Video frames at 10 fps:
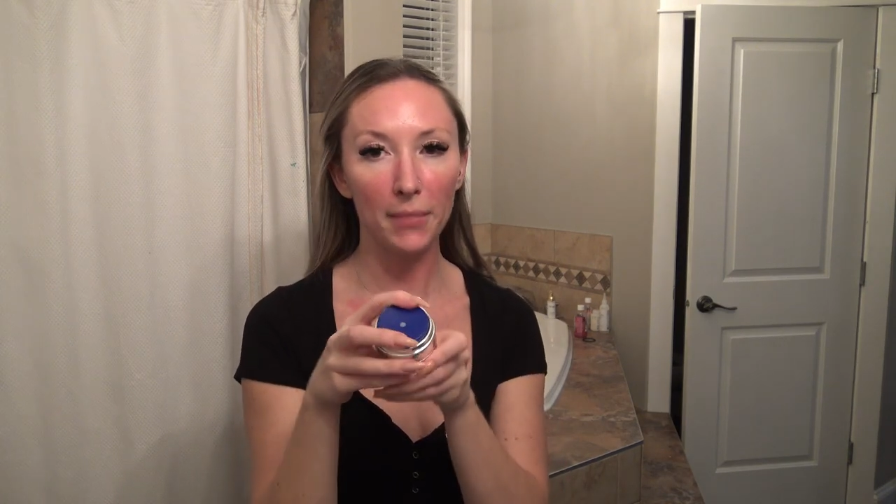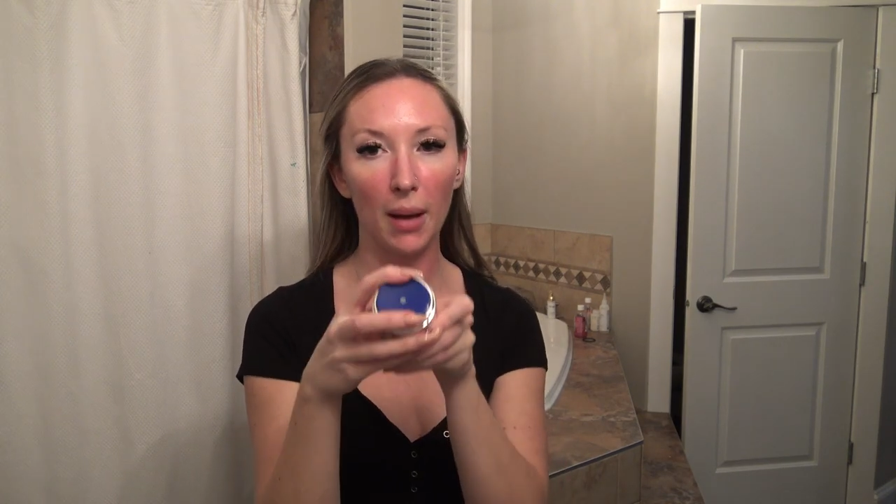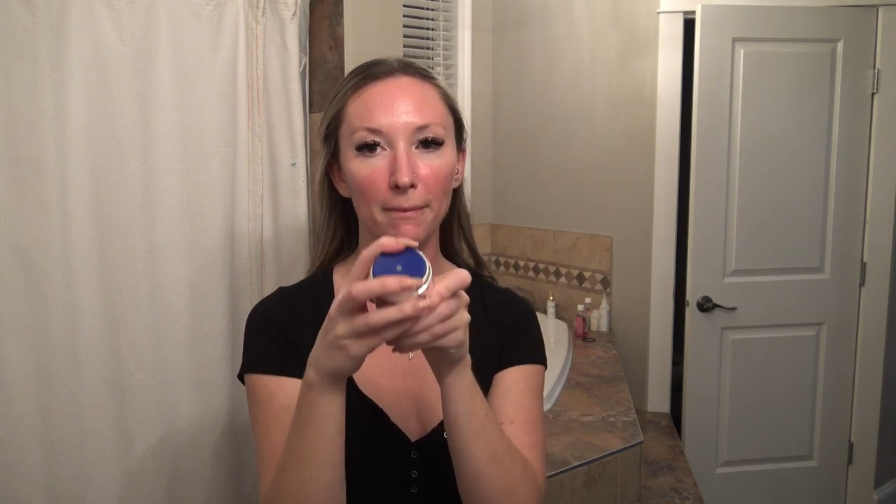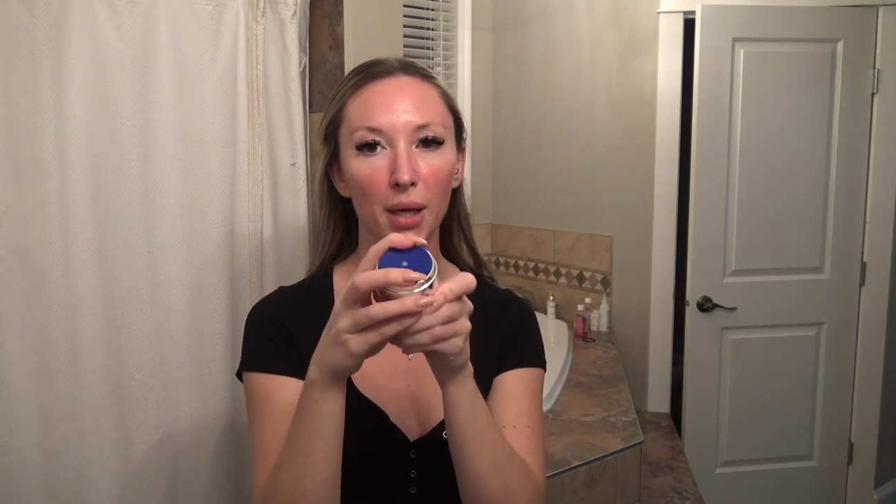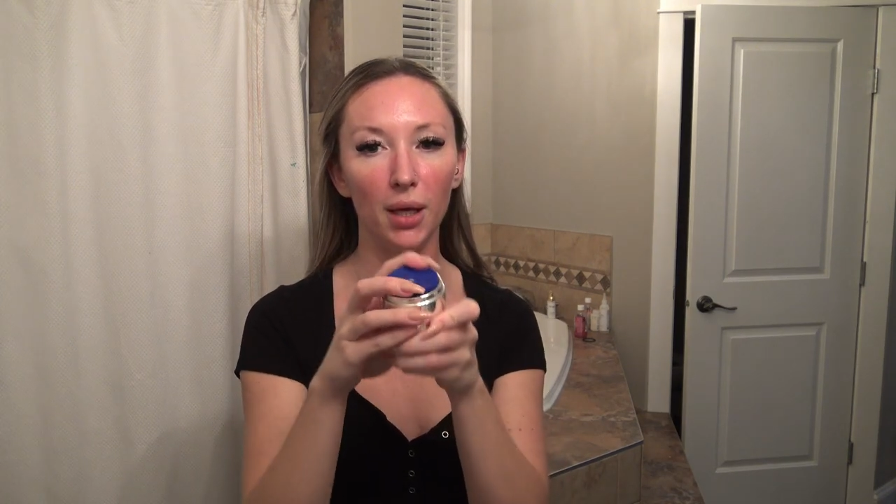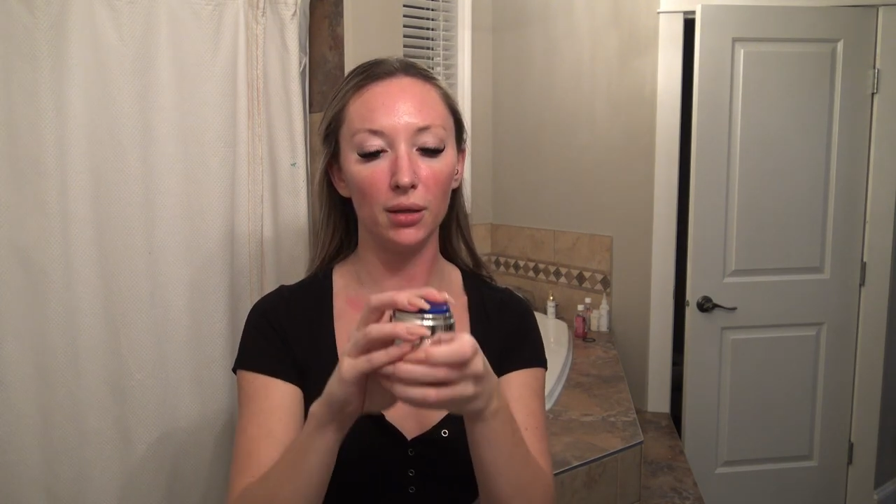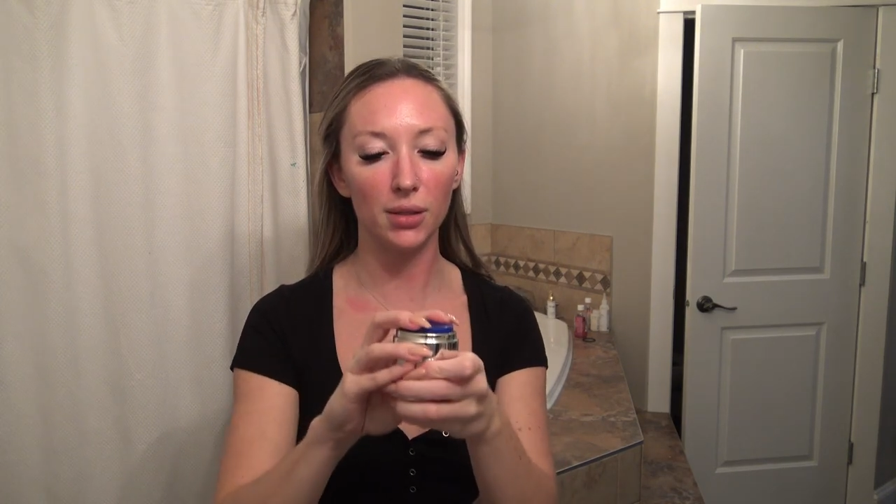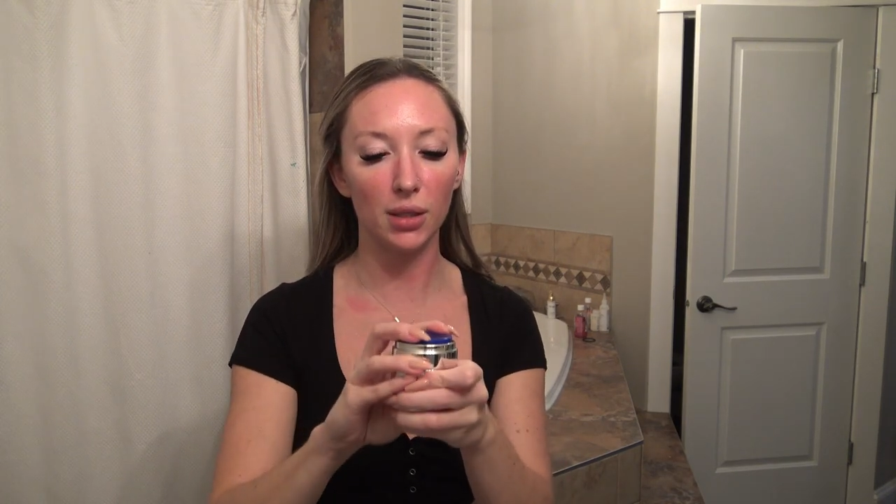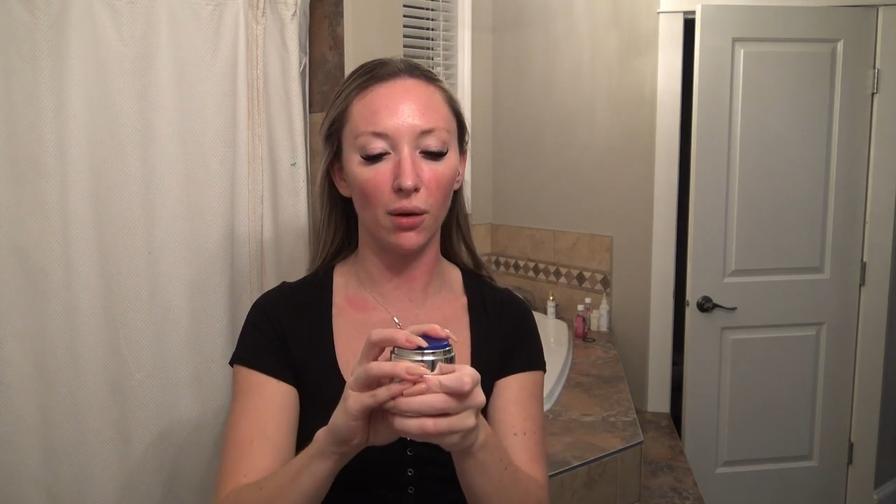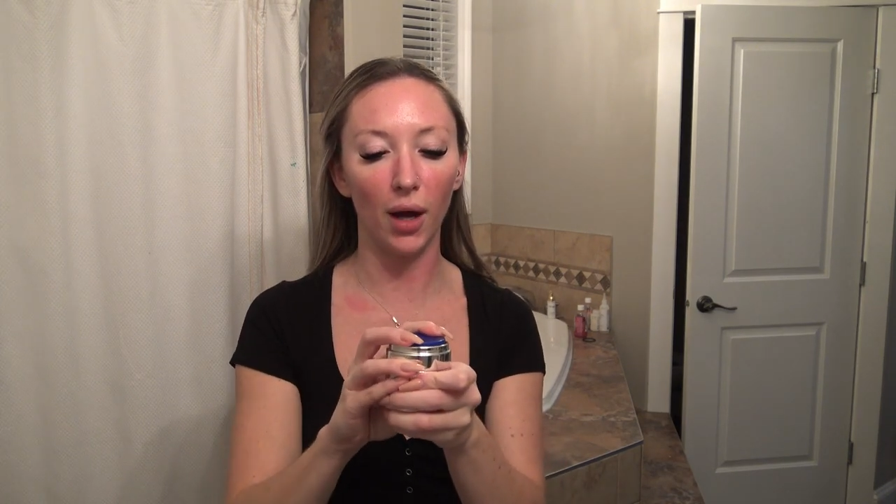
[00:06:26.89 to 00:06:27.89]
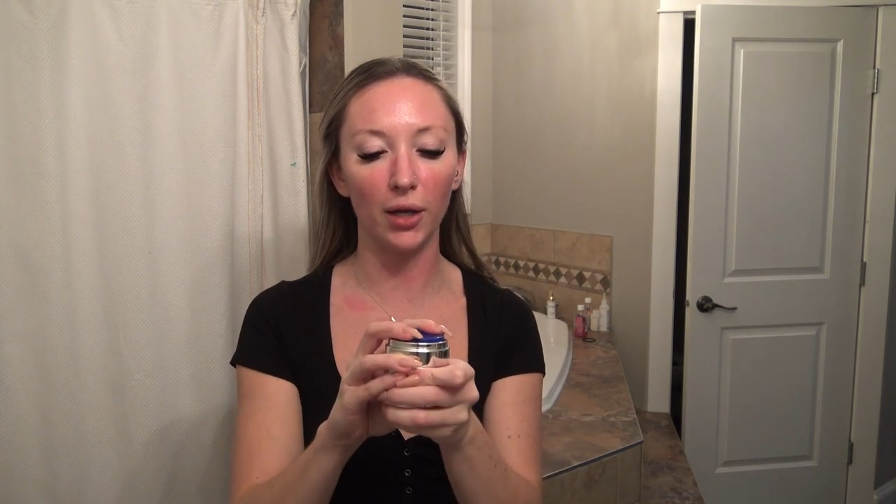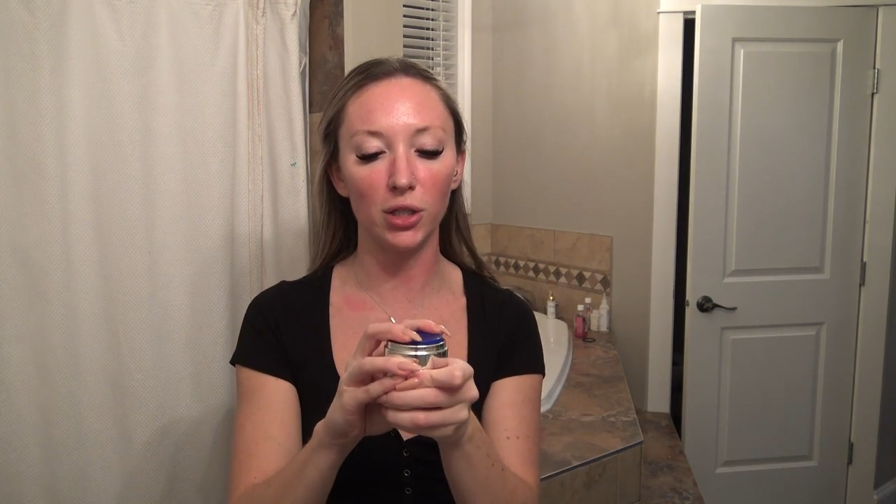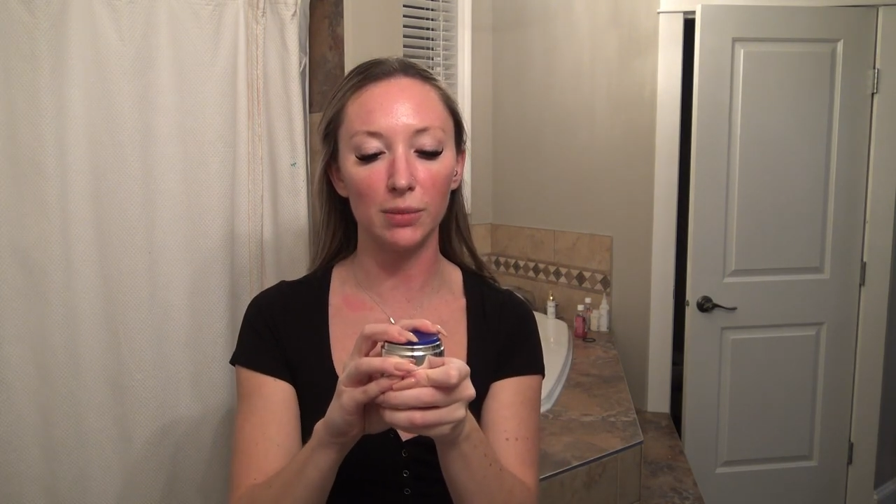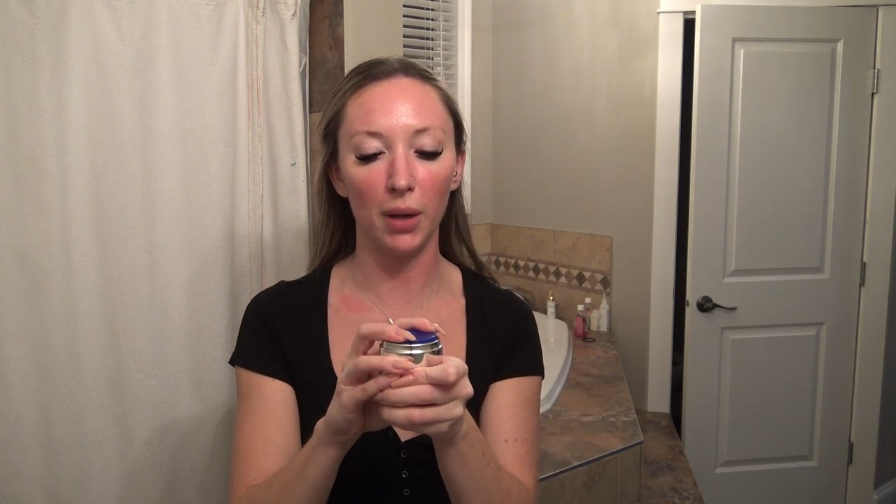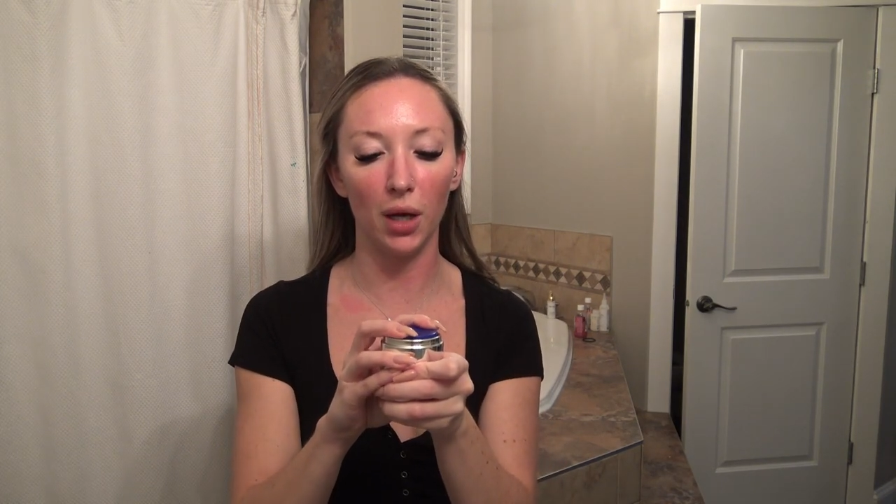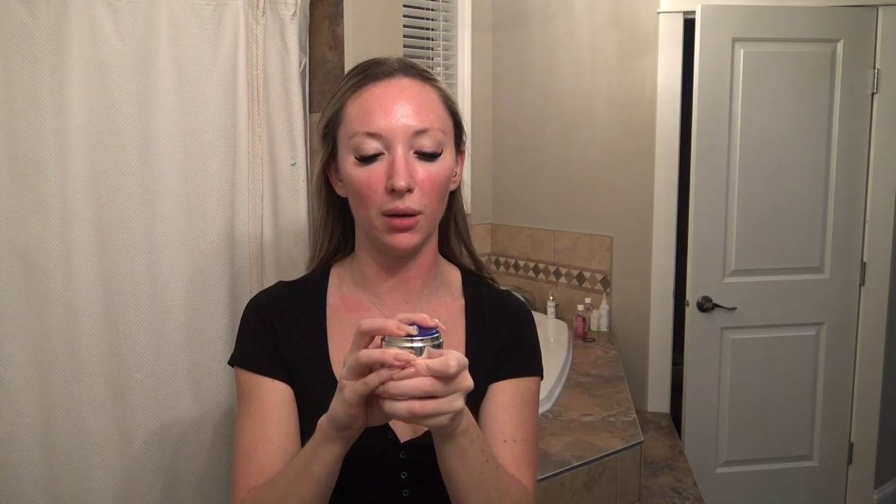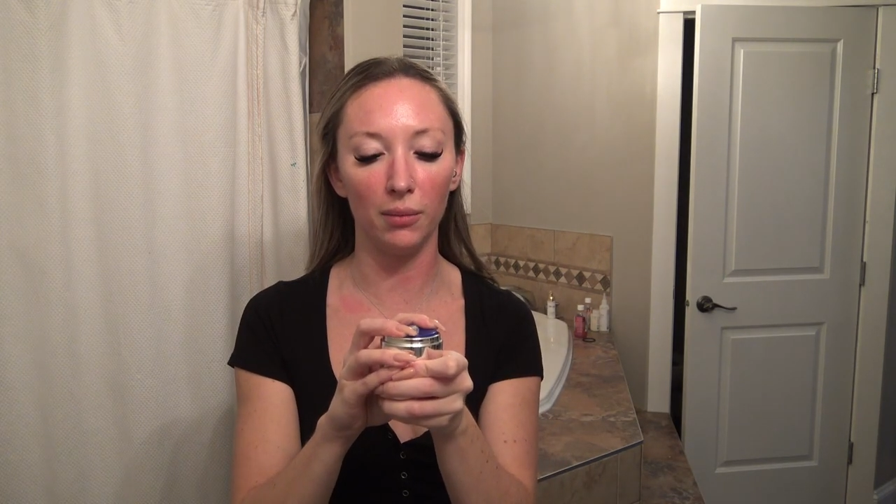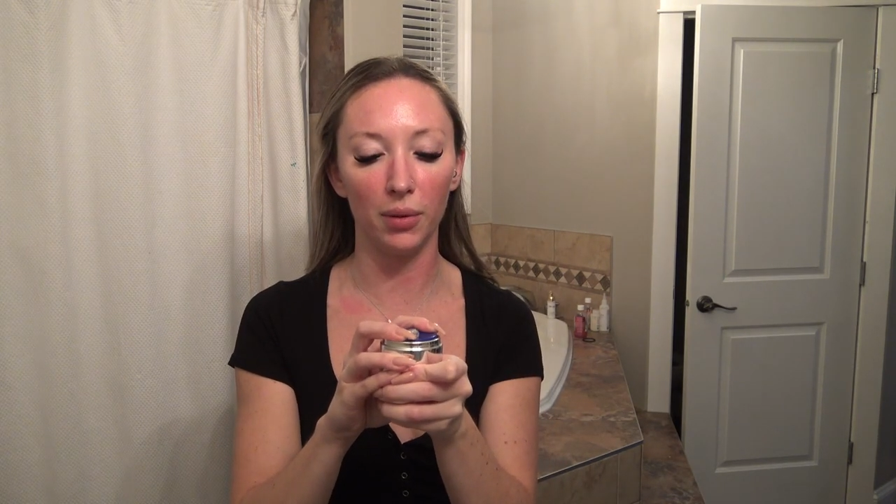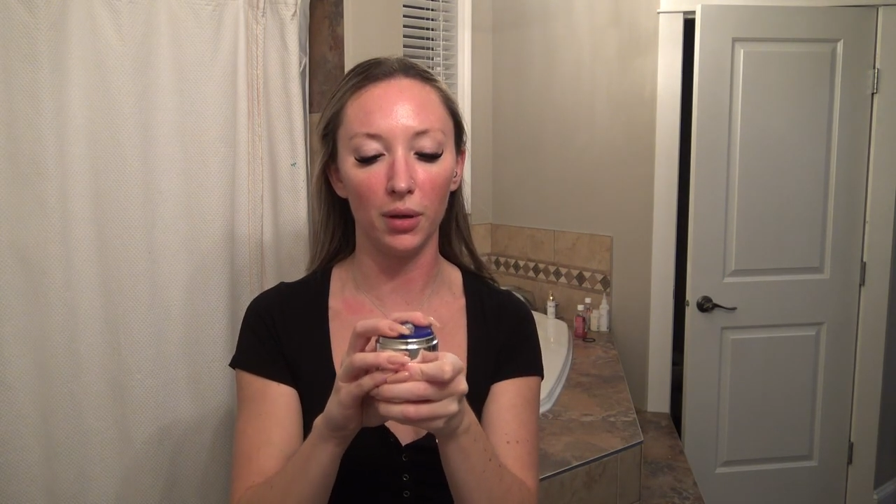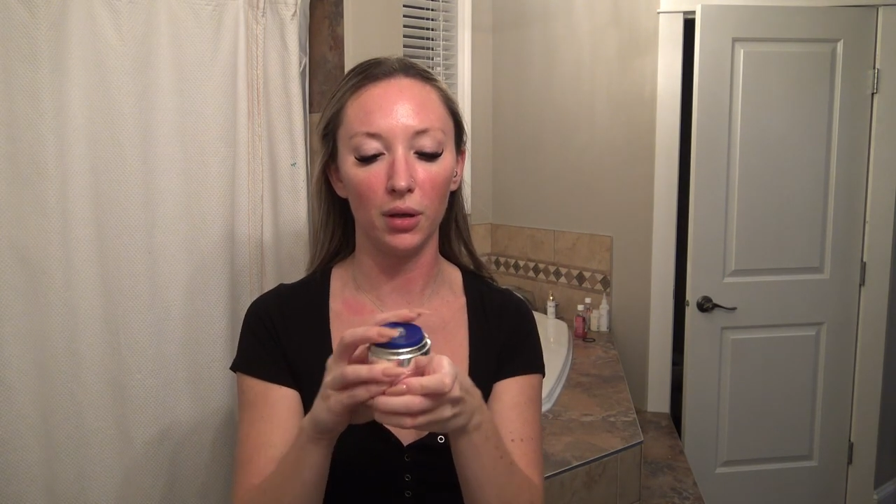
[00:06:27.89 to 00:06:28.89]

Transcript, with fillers: pump it. So I just pump